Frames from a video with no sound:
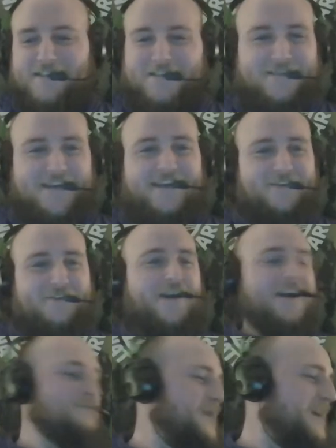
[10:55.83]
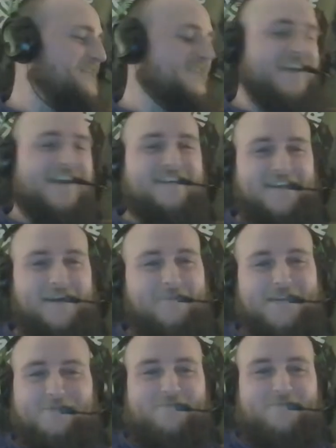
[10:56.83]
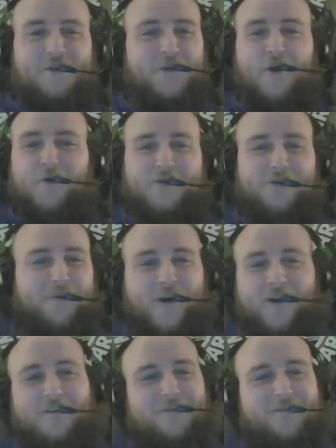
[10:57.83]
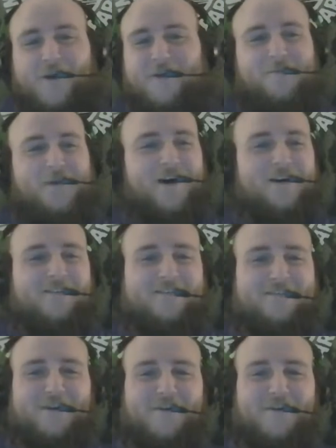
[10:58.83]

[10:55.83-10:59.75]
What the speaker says: me just taking a shot at Penn State. I mean, you know who you are. You run the ball. It's